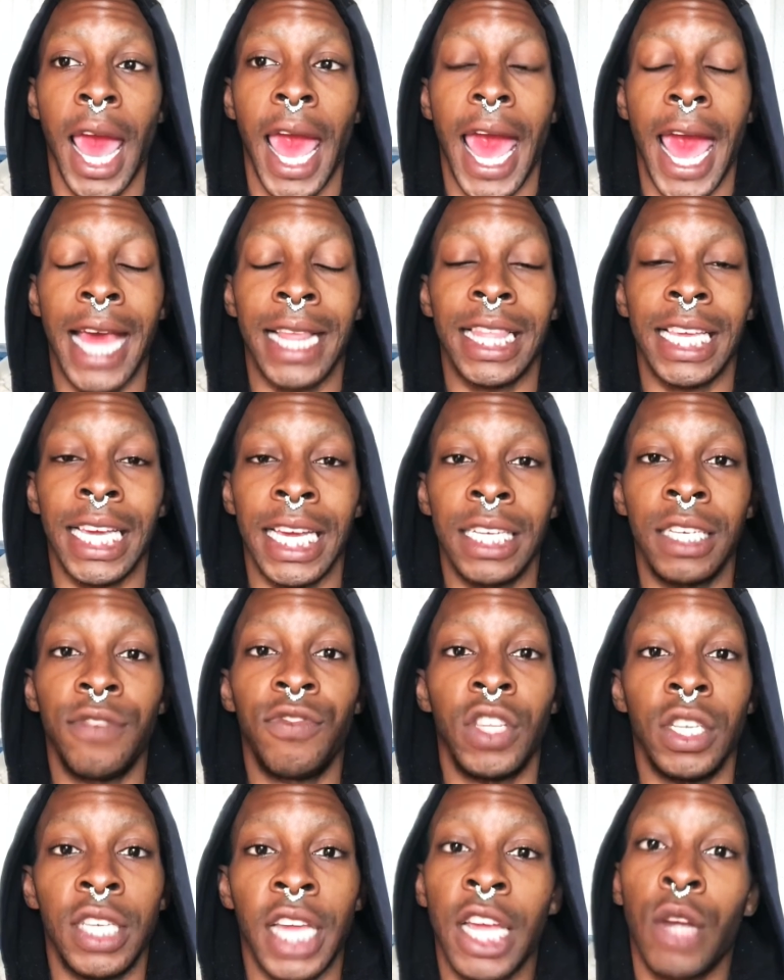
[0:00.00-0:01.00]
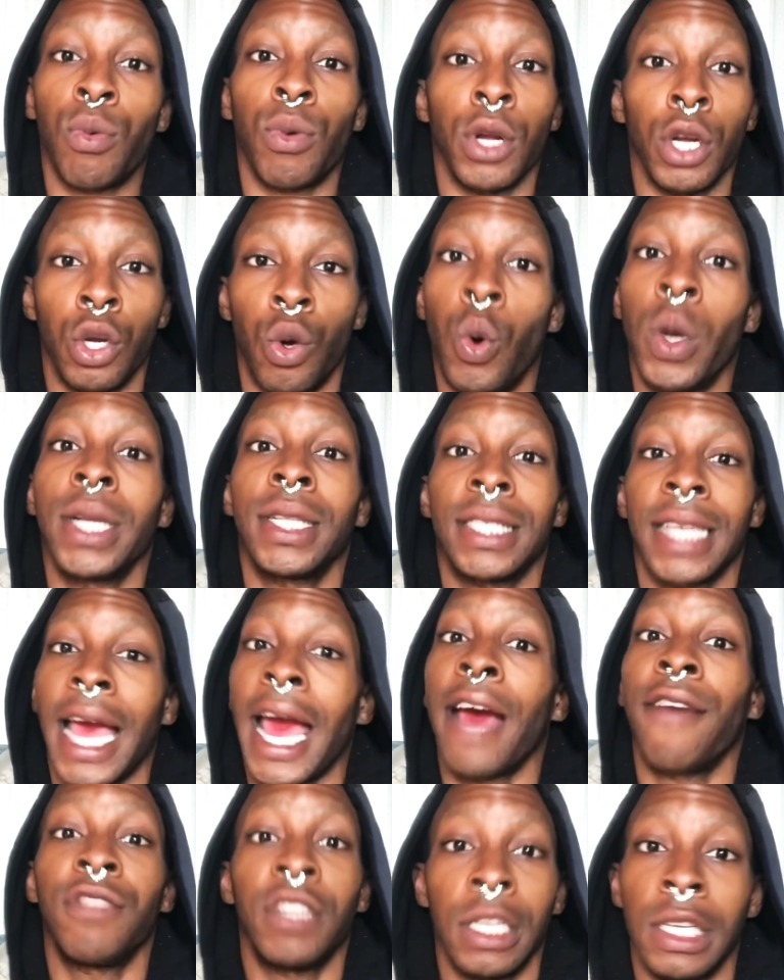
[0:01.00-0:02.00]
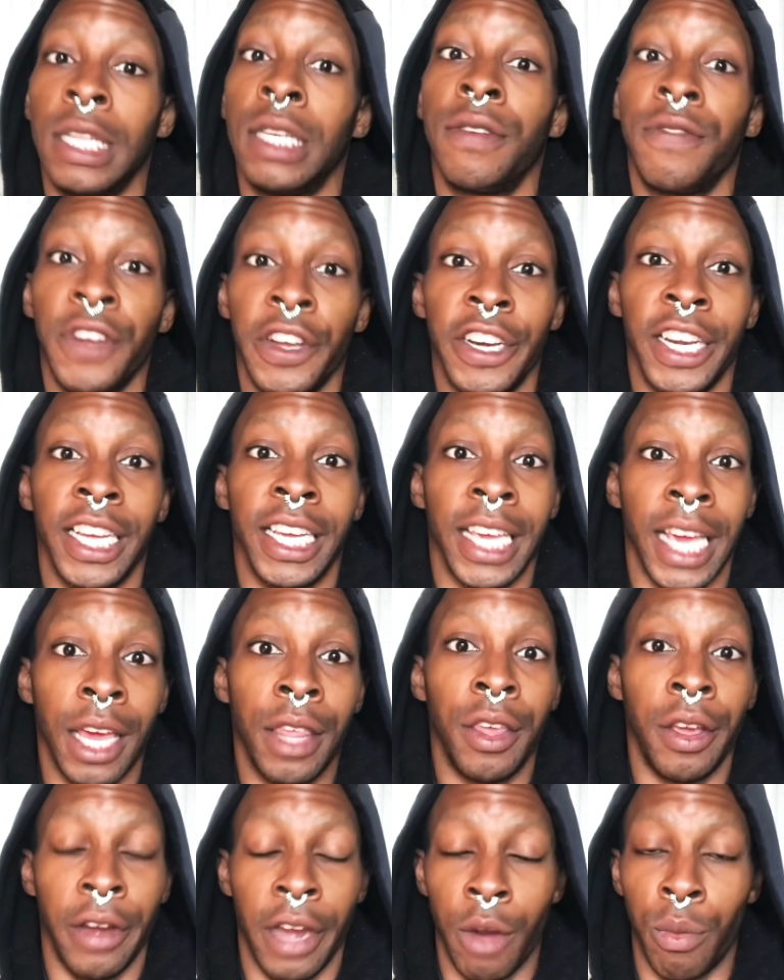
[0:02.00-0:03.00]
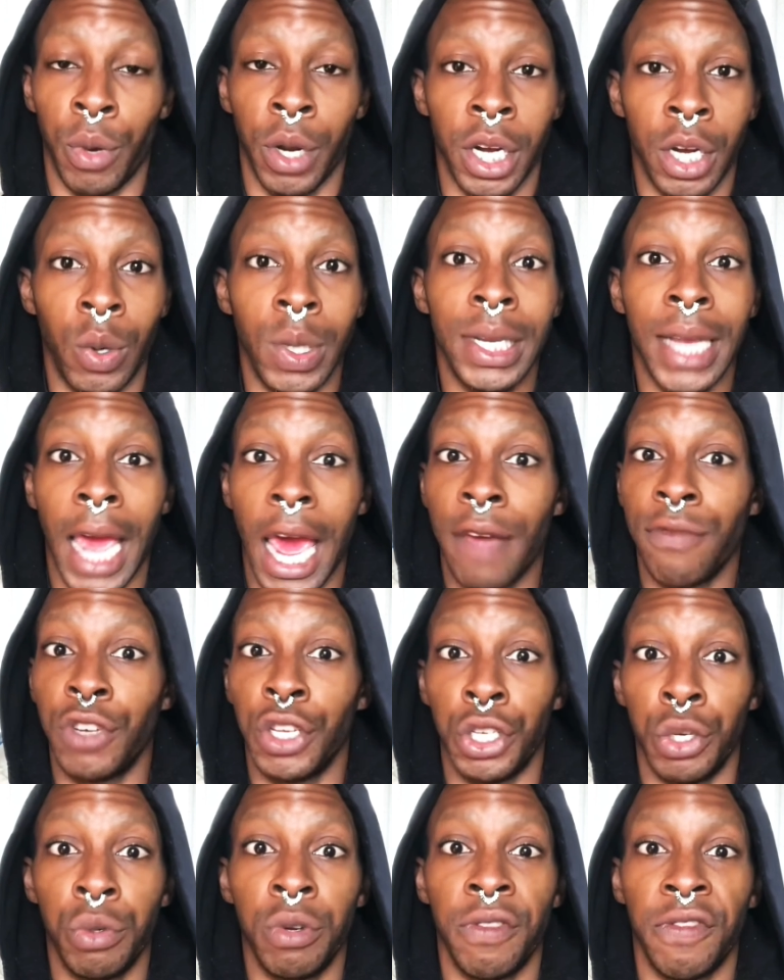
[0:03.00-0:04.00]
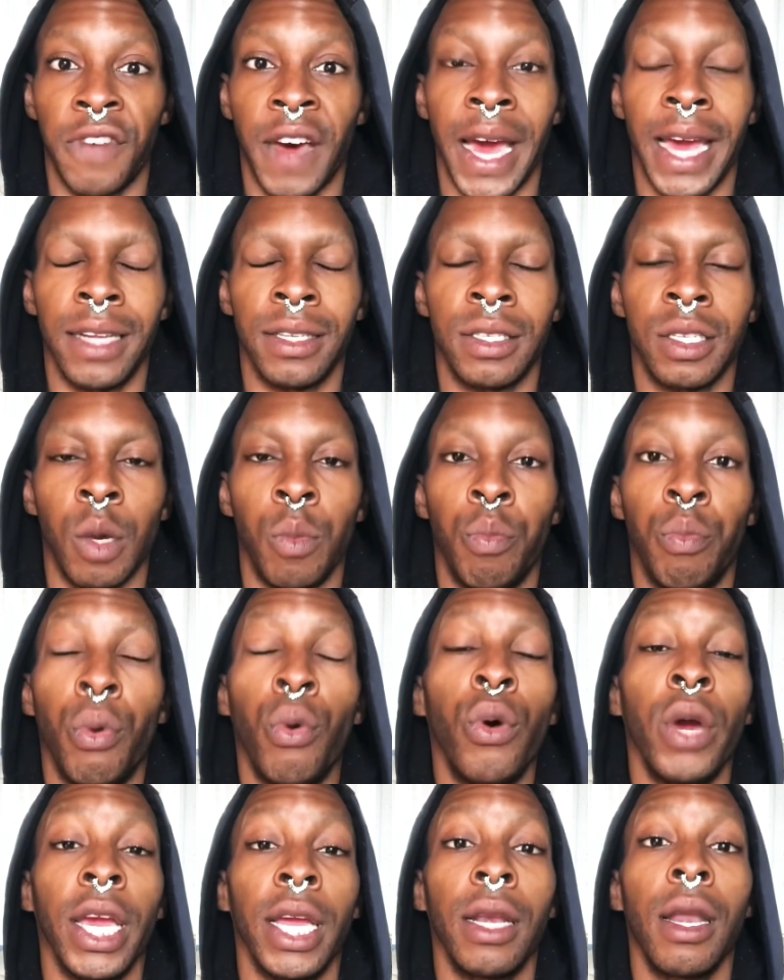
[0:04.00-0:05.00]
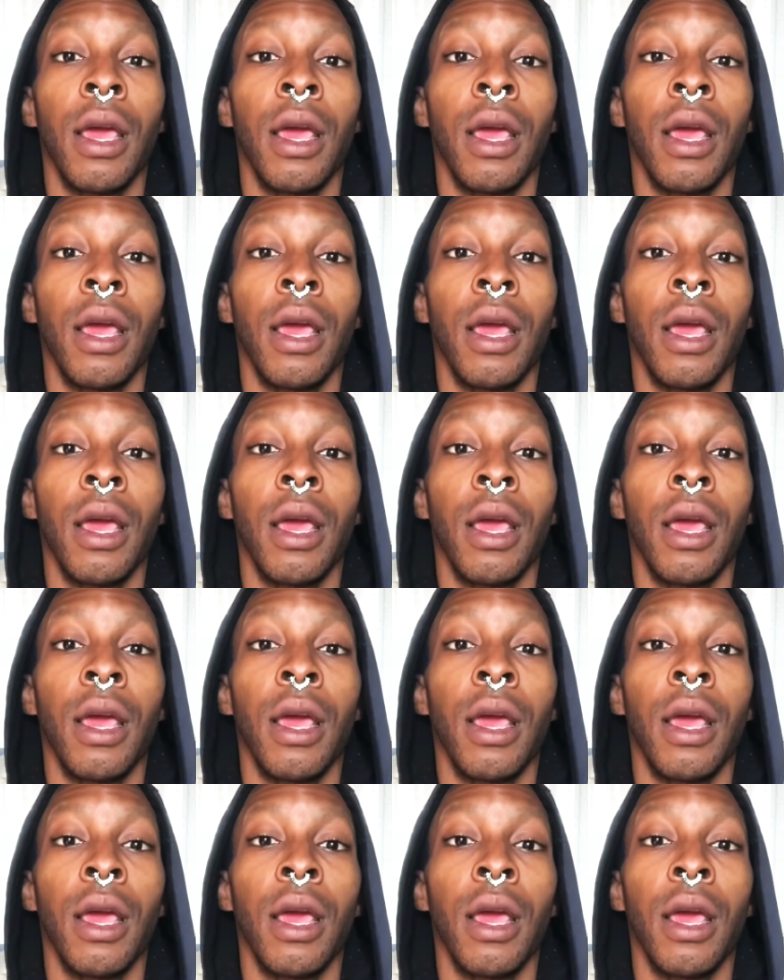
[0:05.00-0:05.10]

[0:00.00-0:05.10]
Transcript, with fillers: at the end of the day we're going to have to live here together and we're going to have to unify at some point